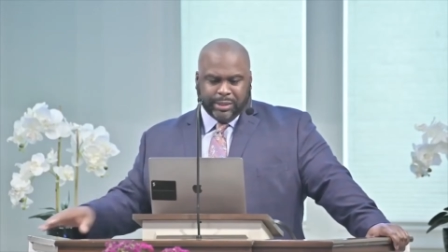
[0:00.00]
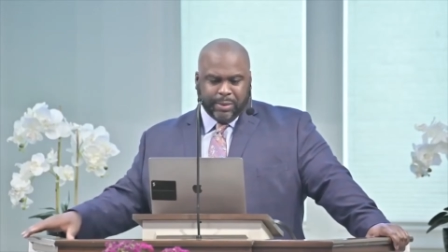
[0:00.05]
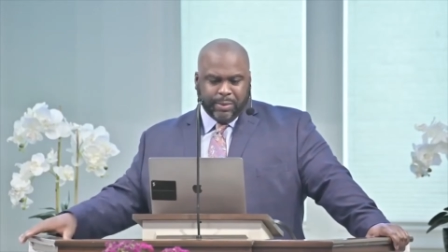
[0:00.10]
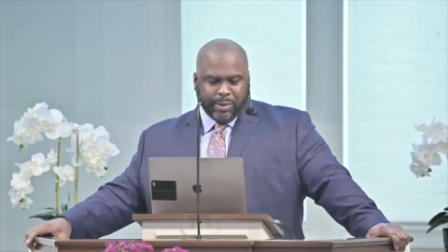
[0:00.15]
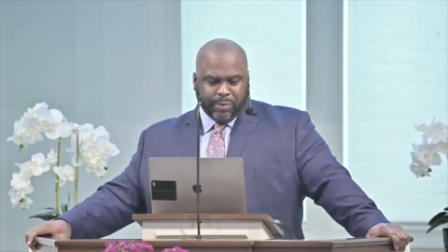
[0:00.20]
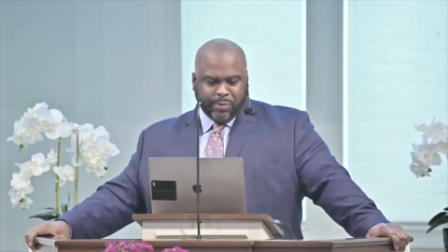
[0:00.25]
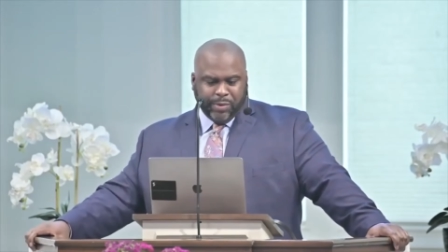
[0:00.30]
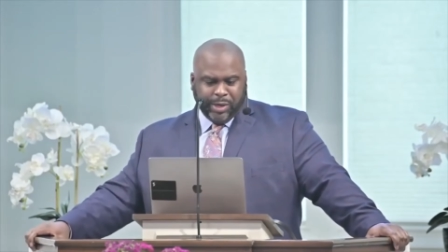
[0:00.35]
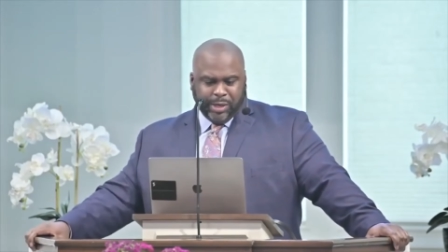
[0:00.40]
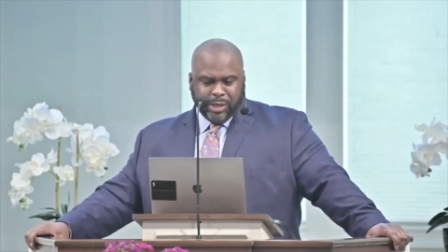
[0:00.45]
I want
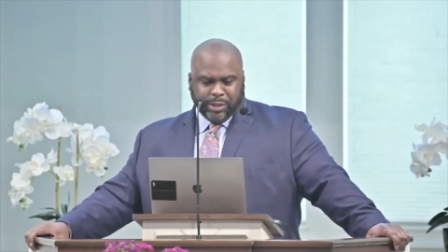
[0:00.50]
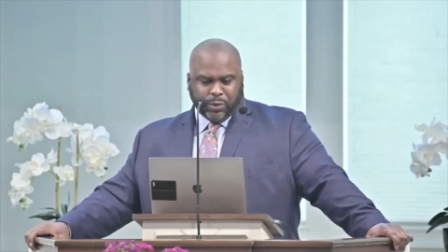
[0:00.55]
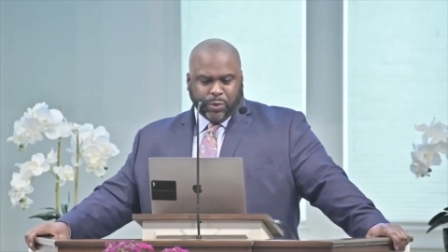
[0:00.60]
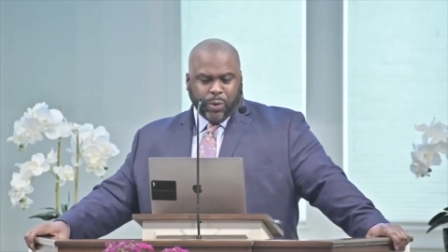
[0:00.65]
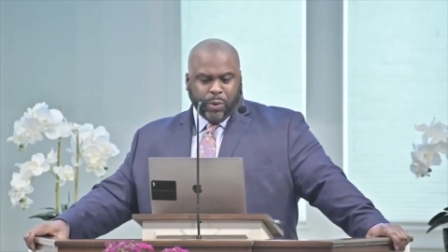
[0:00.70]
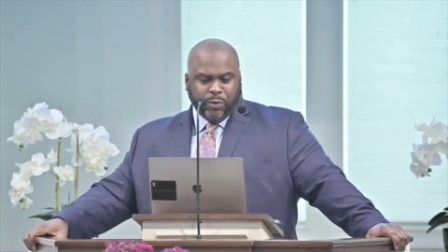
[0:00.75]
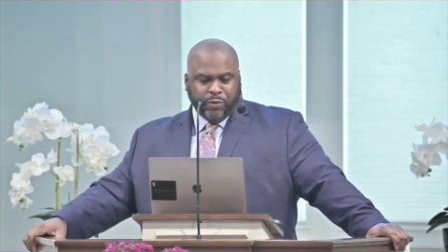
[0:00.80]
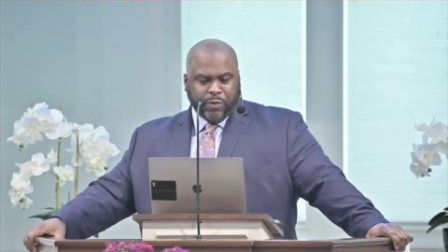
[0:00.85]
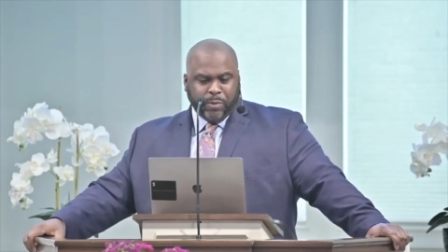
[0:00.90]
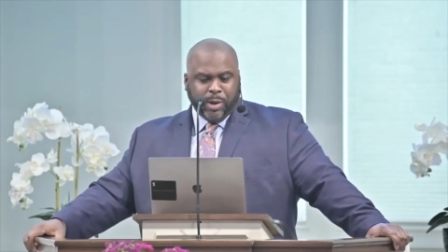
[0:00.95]
to read this
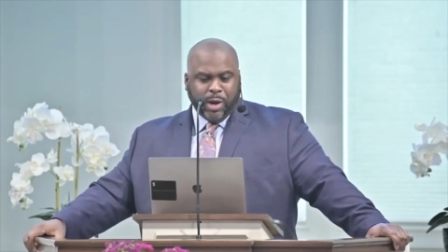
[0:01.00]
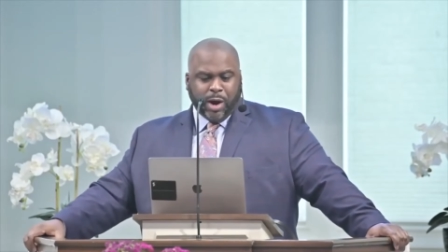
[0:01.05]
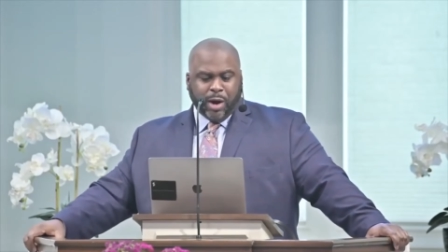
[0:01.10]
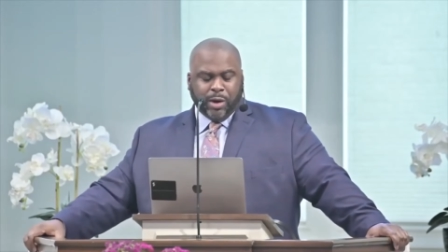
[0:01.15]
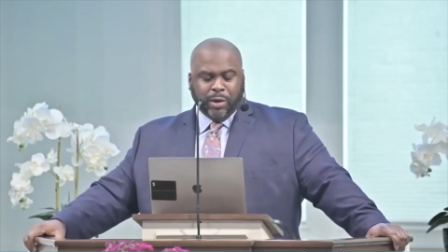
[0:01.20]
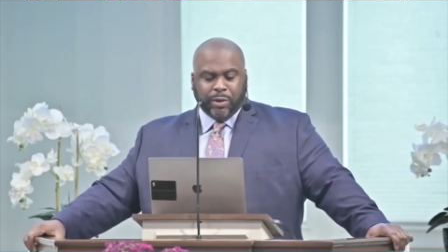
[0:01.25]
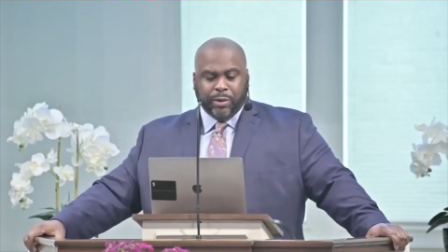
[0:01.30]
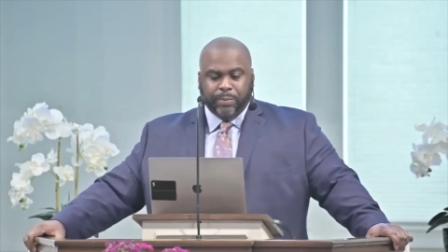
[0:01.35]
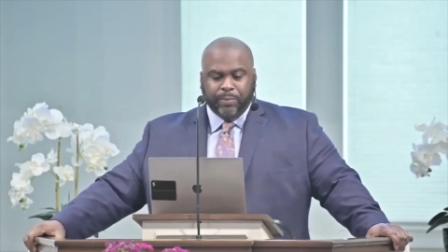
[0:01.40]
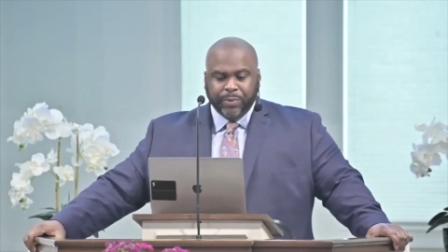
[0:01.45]
quote from the
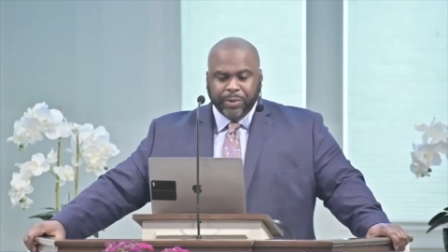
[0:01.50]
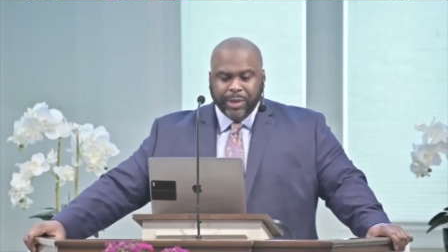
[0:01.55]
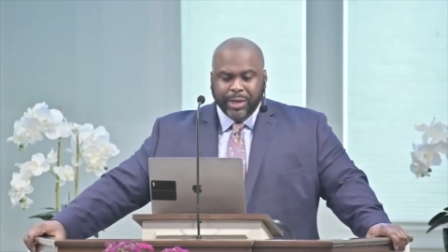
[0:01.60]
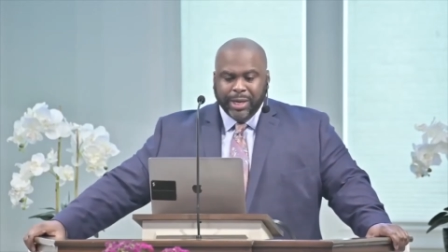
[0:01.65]
article.